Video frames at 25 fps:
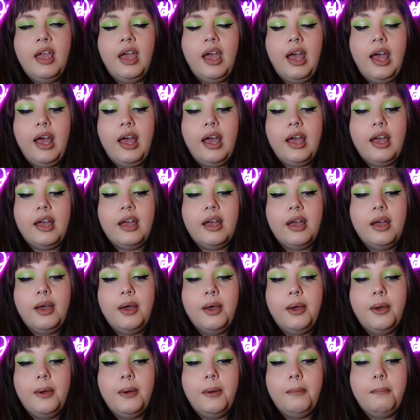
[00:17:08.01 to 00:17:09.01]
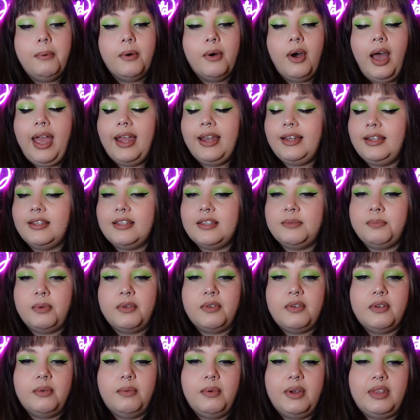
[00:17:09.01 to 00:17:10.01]
Uh, but any
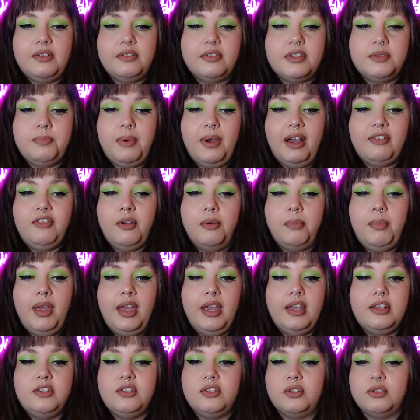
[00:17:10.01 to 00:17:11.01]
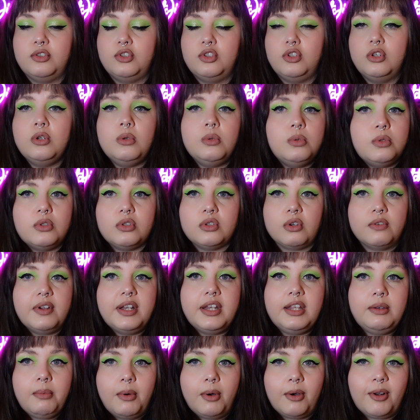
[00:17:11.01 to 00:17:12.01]
spirit, whether it's Baphomet or Zeus or
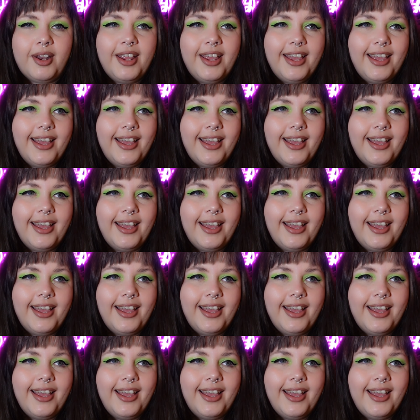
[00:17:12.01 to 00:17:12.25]
anyone,